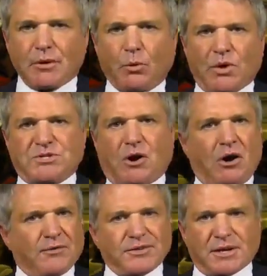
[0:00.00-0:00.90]
which
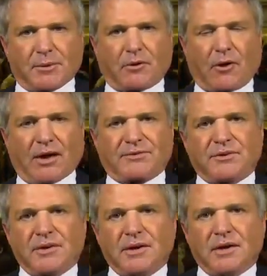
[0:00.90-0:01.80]
all the Democrats
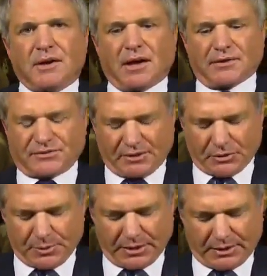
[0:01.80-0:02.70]
seem to
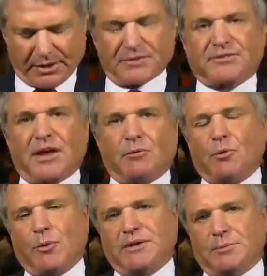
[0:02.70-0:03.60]
be against that
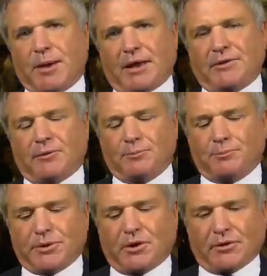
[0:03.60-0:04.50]
when we debated the
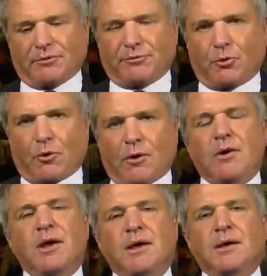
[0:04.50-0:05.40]
bill on the floor.
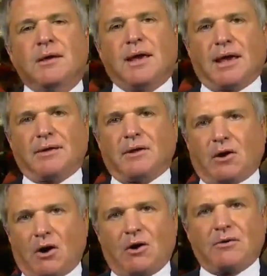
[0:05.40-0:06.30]
And
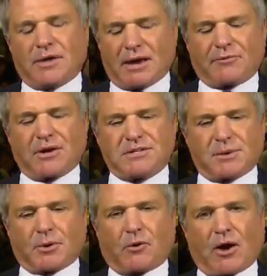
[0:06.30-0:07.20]
every
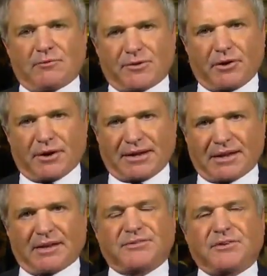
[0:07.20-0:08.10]
Democrat voted
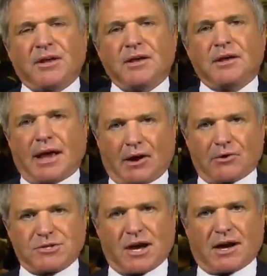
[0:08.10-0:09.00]
against our
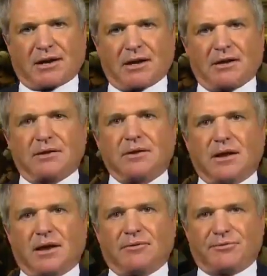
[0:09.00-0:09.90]

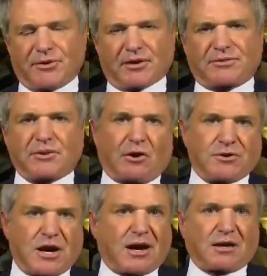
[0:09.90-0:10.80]
DACA fix, our
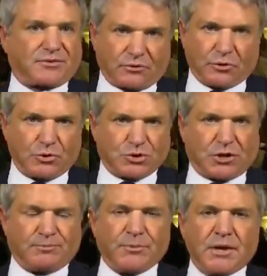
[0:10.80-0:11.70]
DACA
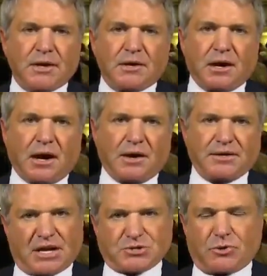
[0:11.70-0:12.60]
solution
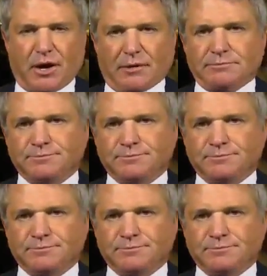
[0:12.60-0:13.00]
yesterday.